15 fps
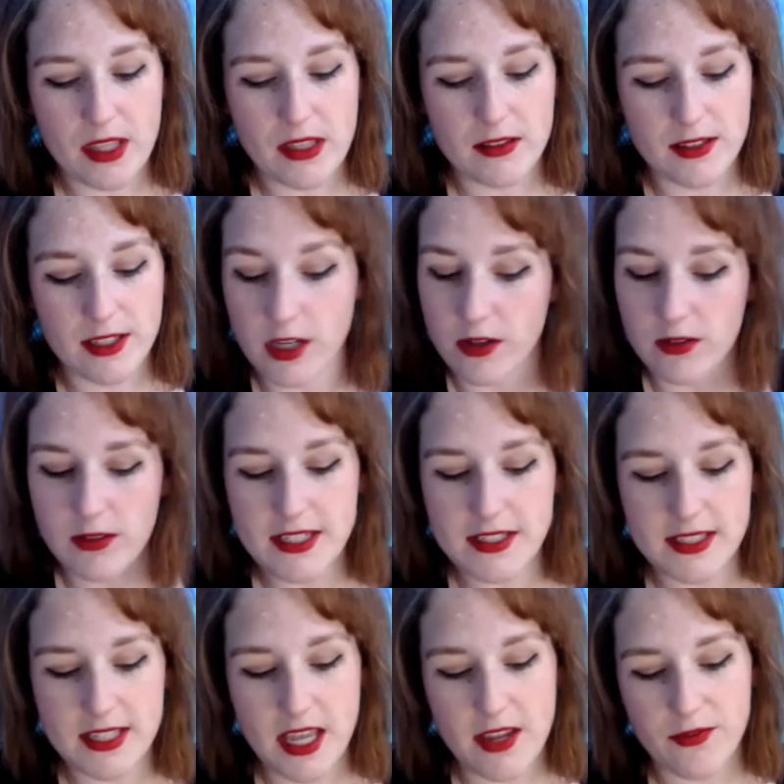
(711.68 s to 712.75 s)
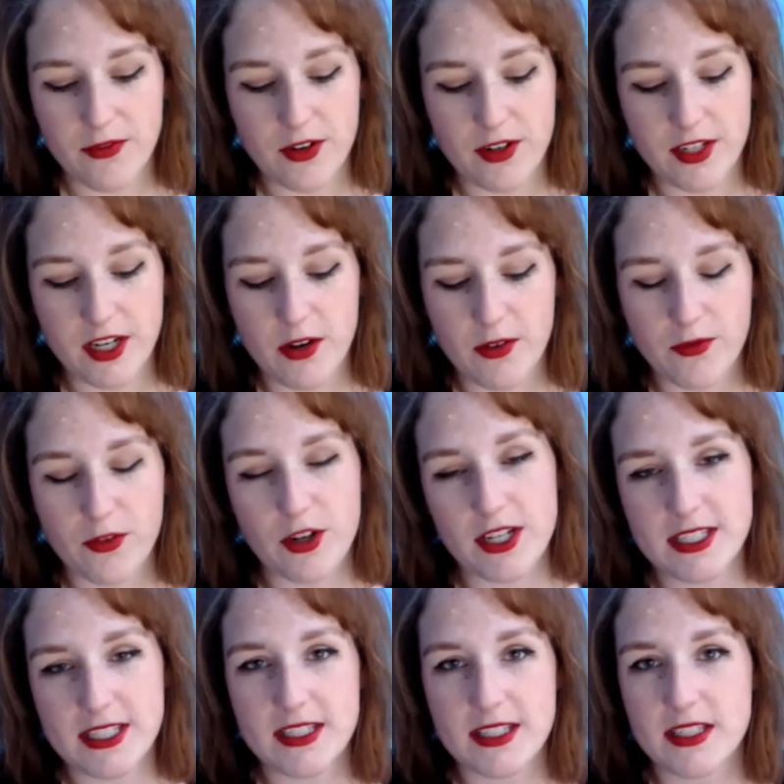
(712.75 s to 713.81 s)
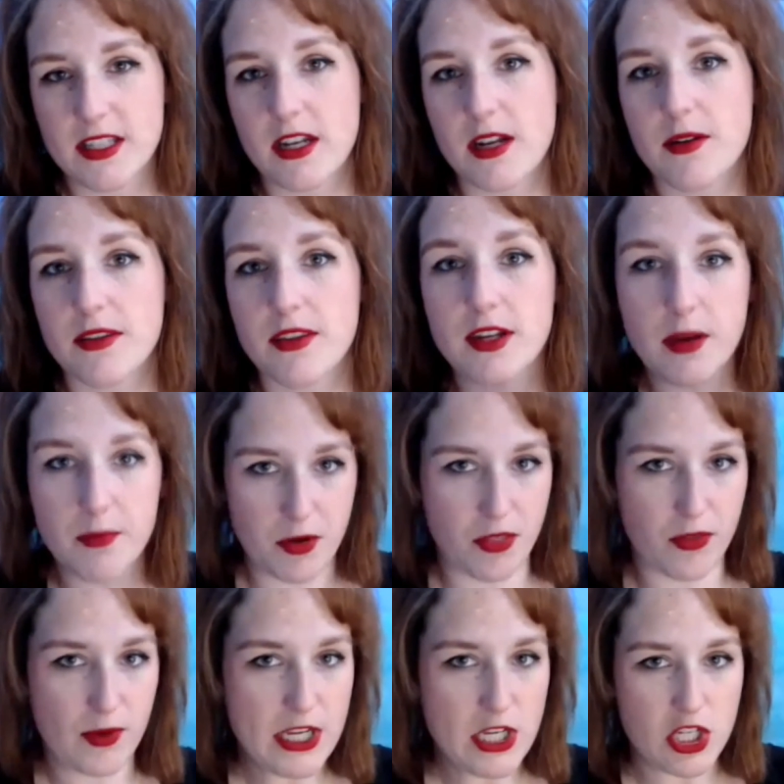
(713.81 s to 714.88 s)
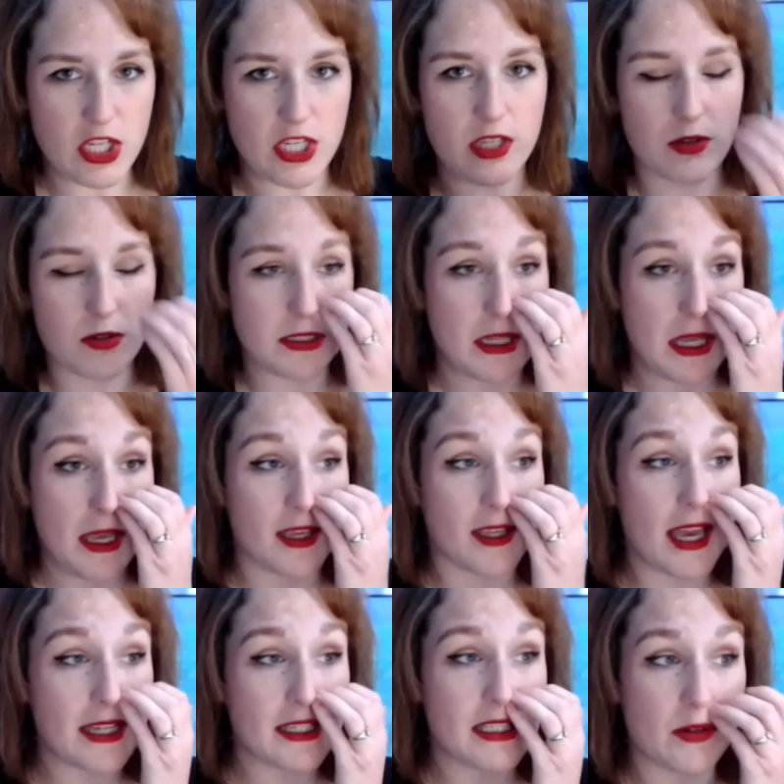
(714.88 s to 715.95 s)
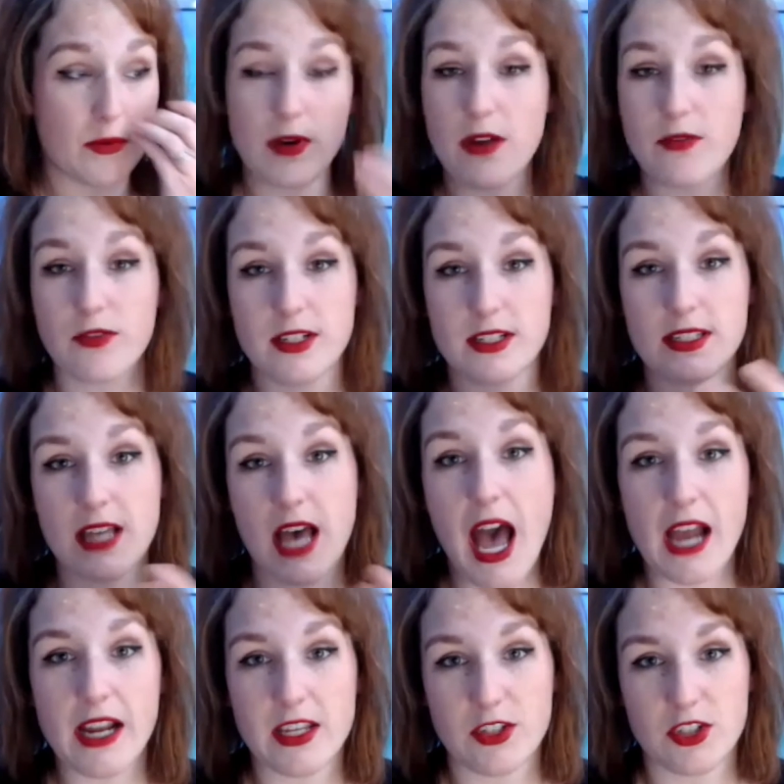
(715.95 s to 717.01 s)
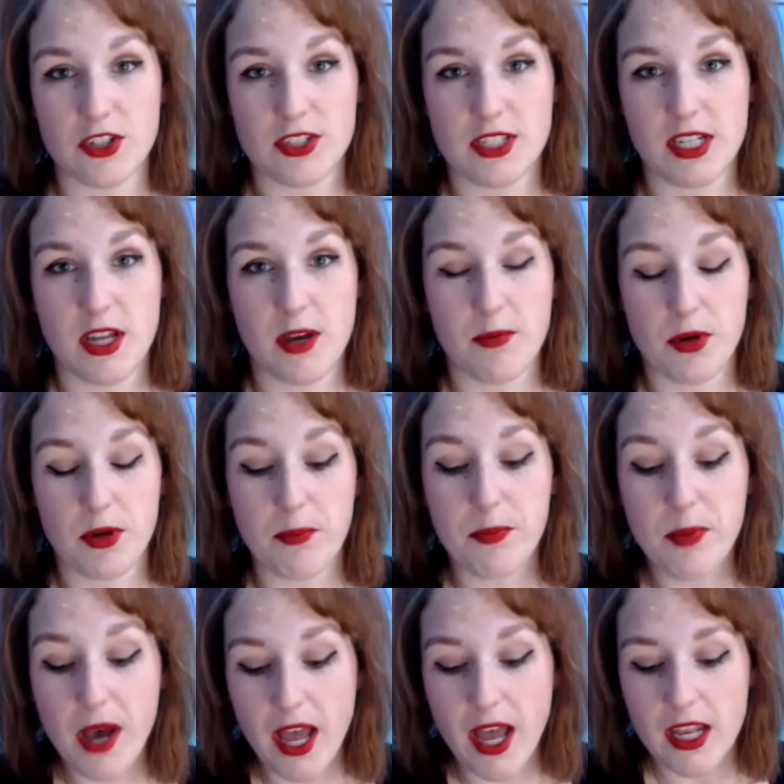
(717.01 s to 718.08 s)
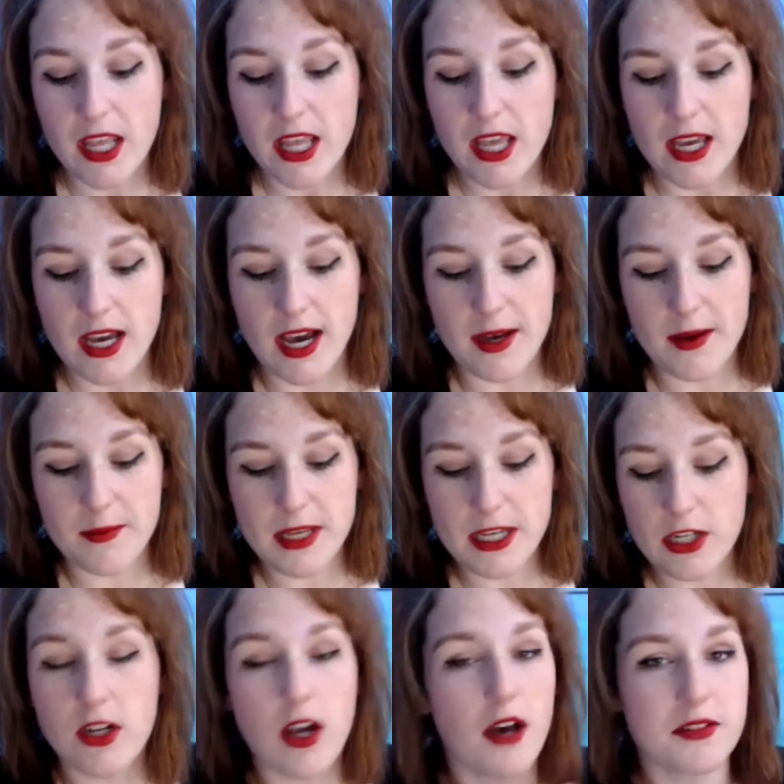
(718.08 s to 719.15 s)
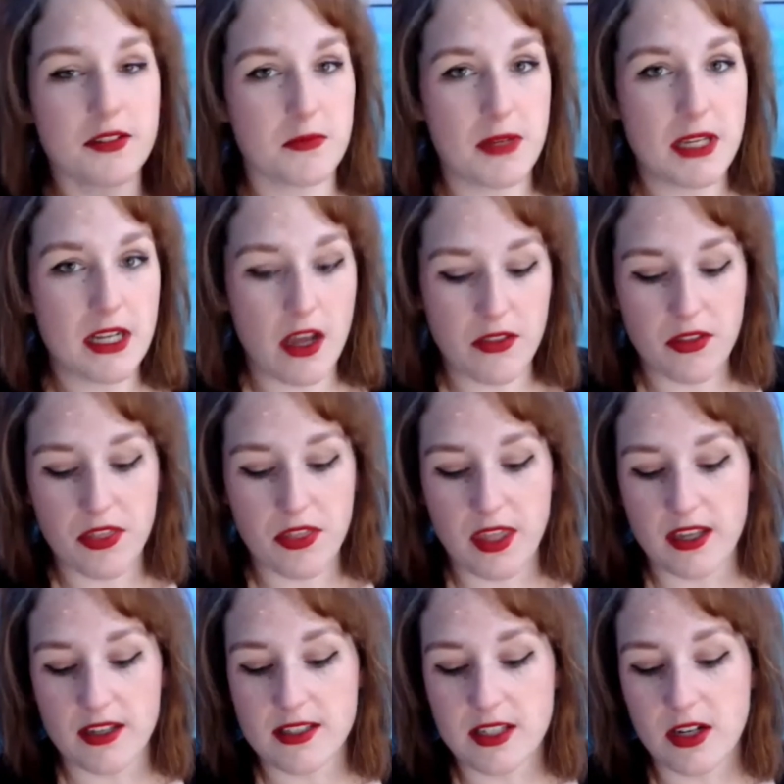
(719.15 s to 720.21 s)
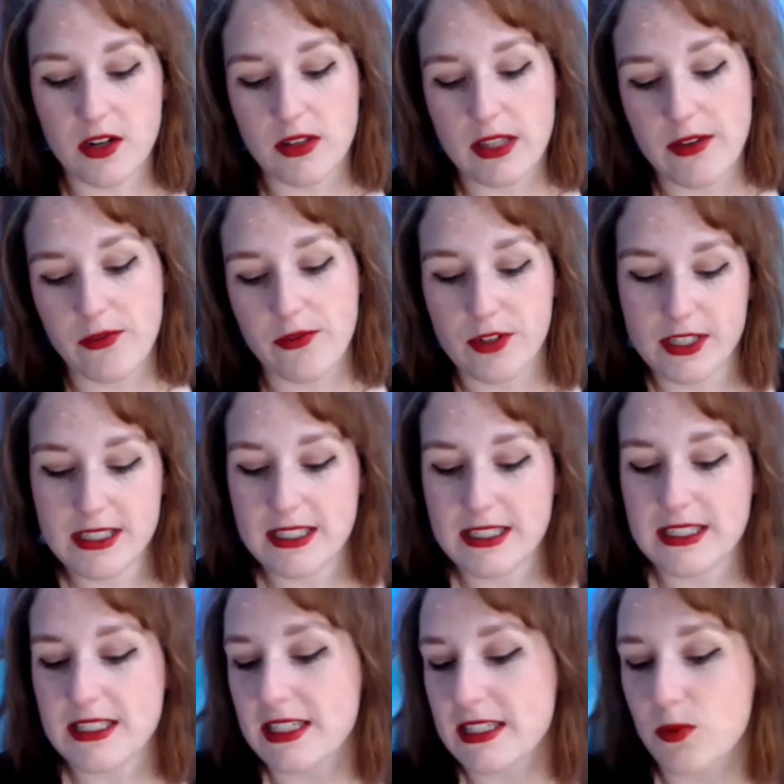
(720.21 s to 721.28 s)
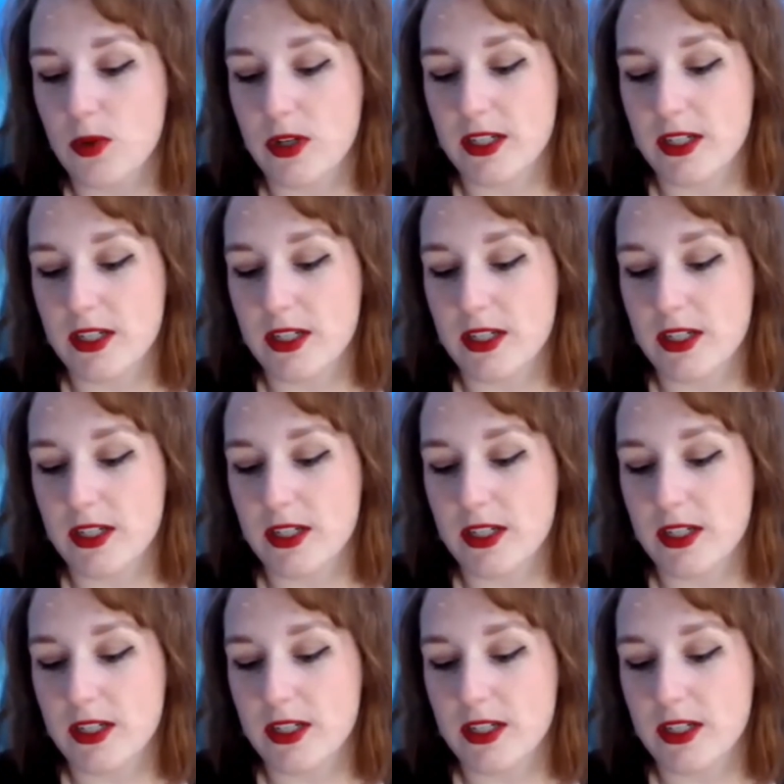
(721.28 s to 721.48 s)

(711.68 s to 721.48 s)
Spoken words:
you know, let's say for instance, the number 3 she used, yes, it referenced the hockey jersey number, but it could also mean other things, you know, like for instance, this one